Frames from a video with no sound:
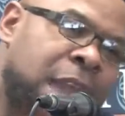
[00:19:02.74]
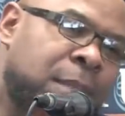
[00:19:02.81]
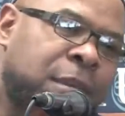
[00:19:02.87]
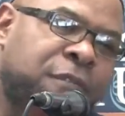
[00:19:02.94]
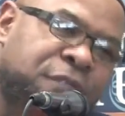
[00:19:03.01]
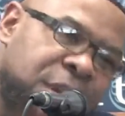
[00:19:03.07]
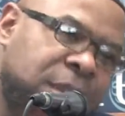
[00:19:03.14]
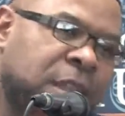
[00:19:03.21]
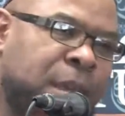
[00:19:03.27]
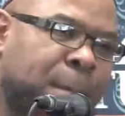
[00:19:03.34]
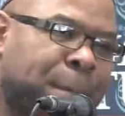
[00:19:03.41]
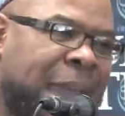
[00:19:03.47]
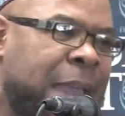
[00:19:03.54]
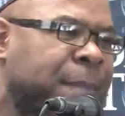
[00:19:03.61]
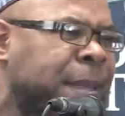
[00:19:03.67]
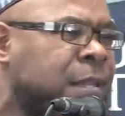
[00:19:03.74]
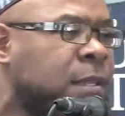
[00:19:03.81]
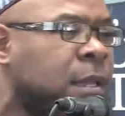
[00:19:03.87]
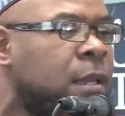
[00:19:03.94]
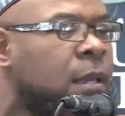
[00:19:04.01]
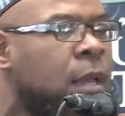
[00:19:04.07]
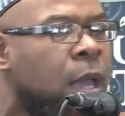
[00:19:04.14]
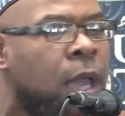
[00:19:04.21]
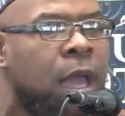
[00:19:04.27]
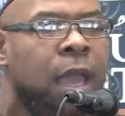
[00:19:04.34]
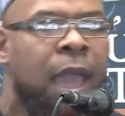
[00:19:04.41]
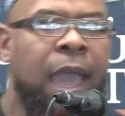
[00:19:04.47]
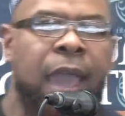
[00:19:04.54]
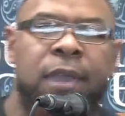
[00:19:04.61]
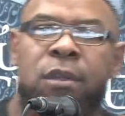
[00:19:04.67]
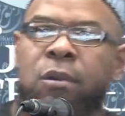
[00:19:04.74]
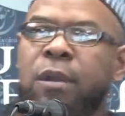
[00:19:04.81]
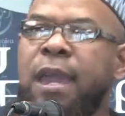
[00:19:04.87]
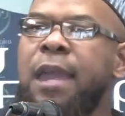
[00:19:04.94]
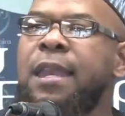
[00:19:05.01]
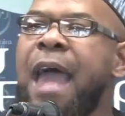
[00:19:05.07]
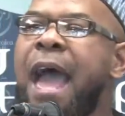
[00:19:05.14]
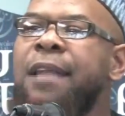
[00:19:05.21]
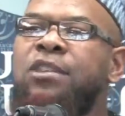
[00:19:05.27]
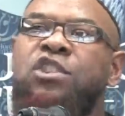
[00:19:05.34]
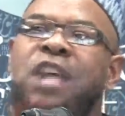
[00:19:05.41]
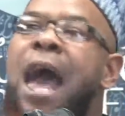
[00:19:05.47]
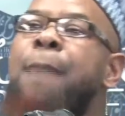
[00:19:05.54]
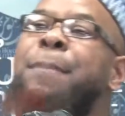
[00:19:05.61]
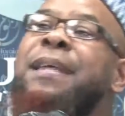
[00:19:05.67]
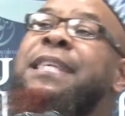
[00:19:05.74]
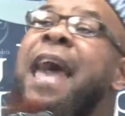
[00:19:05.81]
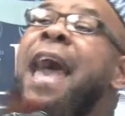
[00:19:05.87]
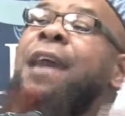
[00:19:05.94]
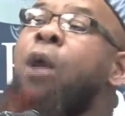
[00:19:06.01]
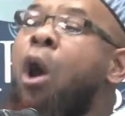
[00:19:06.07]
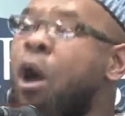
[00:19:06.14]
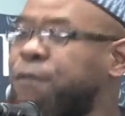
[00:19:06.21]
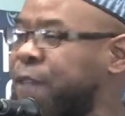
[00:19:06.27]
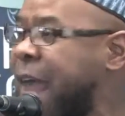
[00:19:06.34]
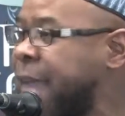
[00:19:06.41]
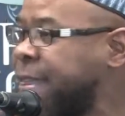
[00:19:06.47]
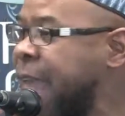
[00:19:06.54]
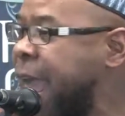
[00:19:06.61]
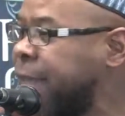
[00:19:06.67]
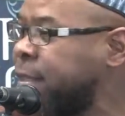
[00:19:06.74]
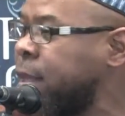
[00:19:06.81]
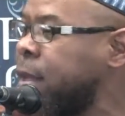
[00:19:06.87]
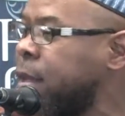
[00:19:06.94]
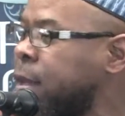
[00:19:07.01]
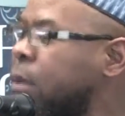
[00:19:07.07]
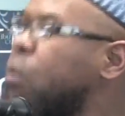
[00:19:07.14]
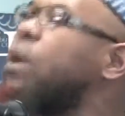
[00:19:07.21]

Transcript: him in front of the babies and you cannot chop his head off like that,